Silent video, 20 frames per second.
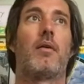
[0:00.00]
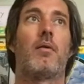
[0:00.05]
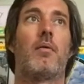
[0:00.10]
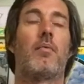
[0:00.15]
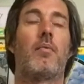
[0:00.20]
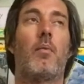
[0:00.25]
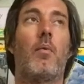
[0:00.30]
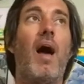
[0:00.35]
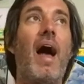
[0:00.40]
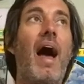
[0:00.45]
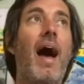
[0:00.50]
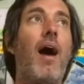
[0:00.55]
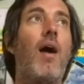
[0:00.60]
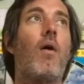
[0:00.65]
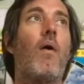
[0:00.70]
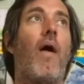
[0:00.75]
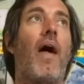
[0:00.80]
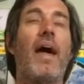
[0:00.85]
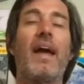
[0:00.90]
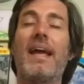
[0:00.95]
Wow,
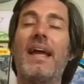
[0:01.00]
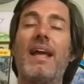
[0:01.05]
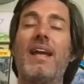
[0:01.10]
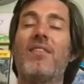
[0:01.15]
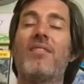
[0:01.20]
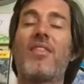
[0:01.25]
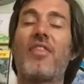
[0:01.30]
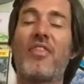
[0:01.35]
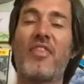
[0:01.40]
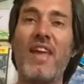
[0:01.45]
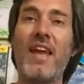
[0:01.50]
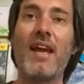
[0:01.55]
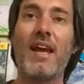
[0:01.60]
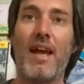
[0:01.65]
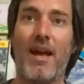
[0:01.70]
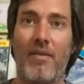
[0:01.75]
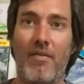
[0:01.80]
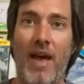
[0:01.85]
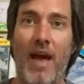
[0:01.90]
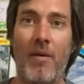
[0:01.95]
I can't even think of
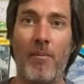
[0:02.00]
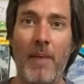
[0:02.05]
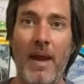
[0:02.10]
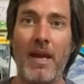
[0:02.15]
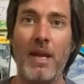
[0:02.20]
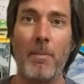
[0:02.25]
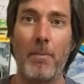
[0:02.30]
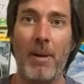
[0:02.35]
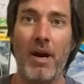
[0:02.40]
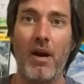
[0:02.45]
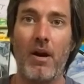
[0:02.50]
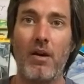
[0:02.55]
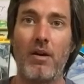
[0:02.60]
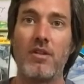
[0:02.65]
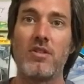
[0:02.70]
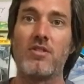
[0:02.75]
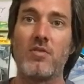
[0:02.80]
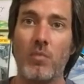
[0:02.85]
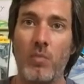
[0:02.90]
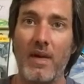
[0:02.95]
how many birds
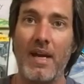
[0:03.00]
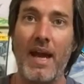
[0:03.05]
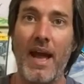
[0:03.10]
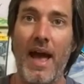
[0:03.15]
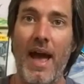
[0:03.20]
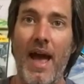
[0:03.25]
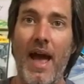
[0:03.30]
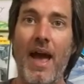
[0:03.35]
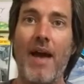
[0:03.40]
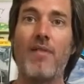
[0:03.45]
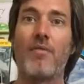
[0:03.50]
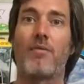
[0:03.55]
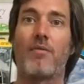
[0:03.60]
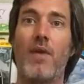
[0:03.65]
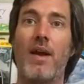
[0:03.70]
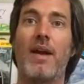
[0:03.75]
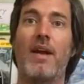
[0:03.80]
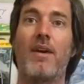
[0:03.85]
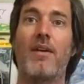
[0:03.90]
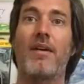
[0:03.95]
we have right
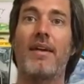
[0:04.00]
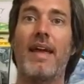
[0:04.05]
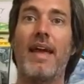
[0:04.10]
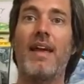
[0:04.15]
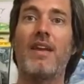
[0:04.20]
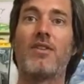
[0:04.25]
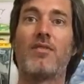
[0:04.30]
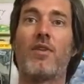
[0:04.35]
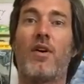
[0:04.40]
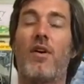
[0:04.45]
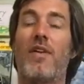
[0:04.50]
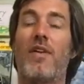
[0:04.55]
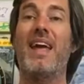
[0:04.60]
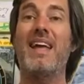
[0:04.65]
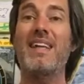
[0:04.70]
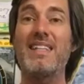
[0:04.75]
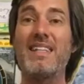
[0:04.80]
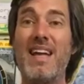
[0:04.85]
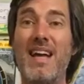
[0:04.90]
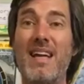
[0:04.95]
here in Gainesville. And
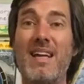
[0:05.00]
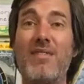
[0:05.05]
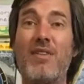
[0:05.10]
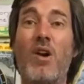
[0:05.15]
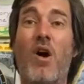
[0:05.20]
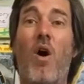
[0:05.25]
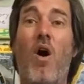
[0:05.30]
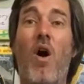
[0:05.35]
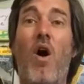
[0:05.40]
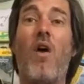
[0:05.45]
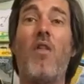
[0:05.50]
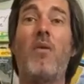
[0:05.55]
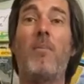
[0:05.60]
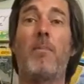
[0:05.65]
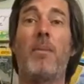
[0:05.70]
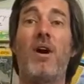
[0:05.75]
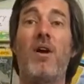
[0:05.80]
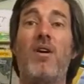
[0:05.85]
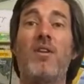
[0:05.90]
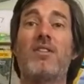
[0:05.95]
not even all the
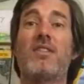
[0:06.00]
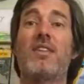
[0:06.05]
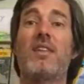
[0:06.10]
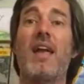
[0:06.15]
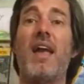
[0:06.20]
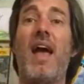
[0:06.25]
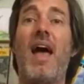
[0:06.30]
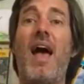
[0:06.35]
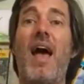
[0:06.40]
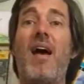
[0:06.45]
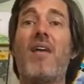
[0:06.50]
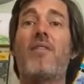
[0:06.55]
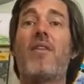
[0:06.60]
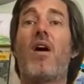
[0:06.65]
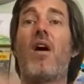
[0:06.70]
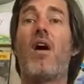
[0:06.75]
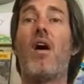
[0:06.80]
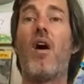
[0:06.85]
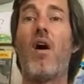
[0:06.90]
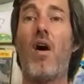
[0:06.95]
birds that they have
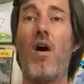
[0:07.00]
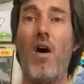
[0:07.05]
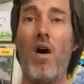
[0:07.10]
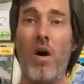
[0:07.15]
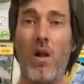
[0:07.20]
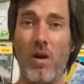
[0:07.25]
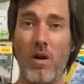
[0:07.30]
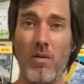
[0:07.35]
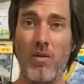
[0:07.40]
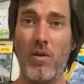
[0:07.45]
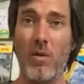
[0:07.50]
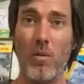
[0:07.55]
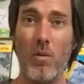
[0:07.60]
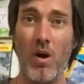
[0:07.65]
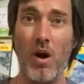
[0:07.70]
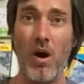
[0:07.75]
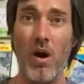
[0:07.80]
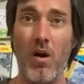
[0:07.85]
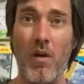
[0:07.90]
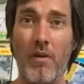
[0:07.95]
all over the
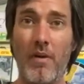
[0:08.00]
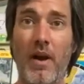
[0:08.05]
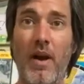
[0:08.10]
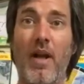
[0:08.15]
world.